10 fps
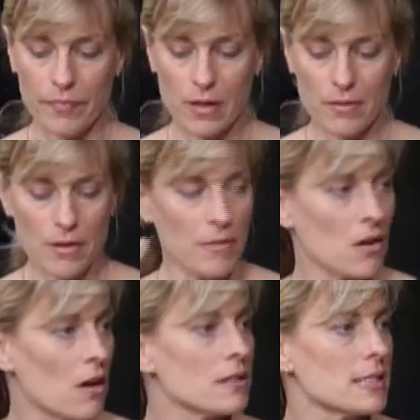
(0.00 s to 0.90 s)
something
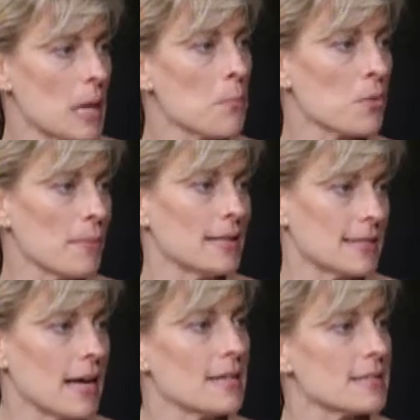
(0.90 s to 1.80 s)
called a temperament
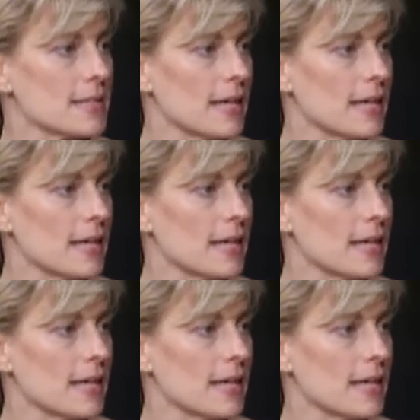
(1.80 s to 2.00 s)
test,